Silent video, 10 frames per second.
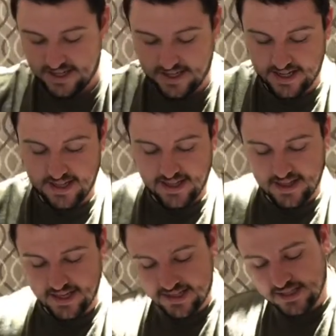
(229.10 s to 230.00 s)
Okay.
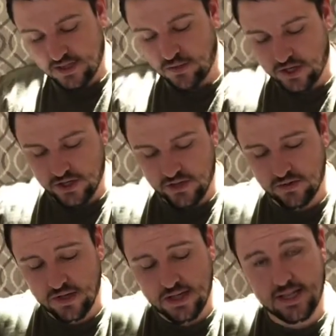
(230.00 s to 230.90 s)
The next thing we're going to
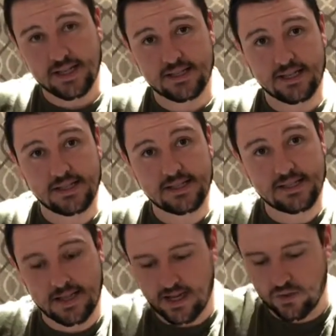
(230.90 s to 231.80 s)
do is
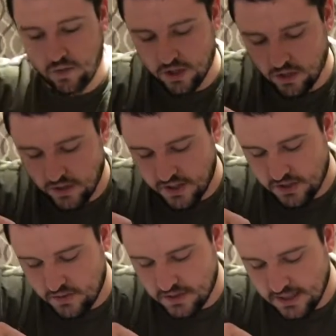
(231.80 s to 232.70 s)
inside we're going
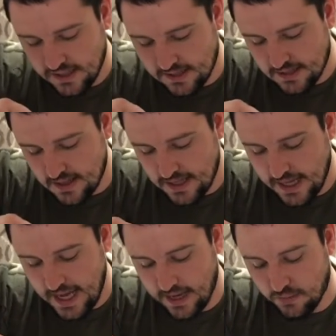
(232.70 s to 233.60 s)
to release
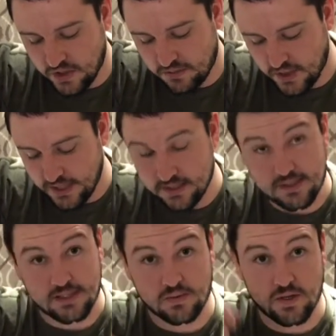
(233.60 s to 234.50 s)
the hammer springs.
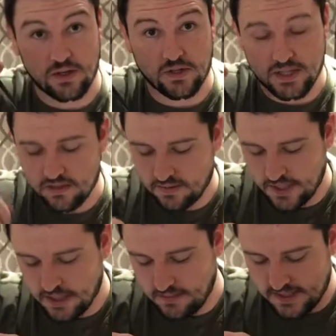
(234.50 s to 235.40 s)
That's when your dental
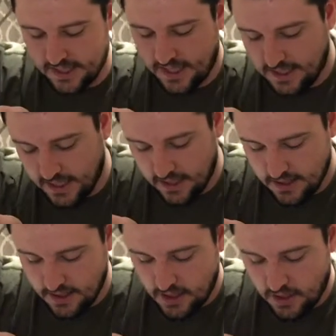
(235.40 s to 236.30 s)
pick comes in handy.
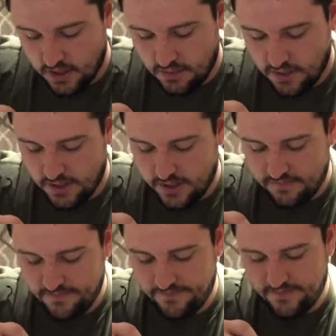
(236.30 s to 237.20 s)
Pull it
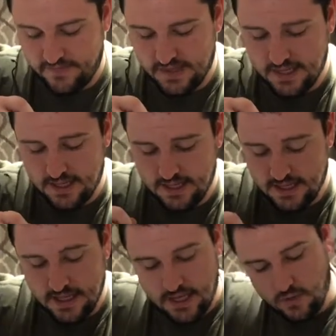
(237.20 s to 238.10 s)
up.
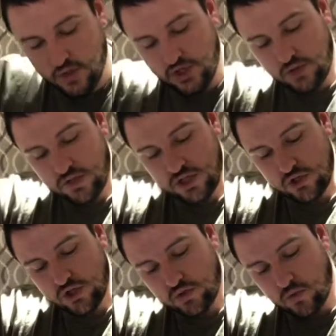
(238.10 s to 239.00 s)
What you do is
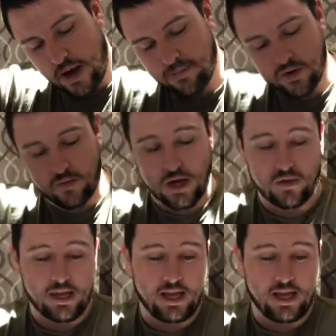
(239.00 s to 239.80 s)
you just wrap it around the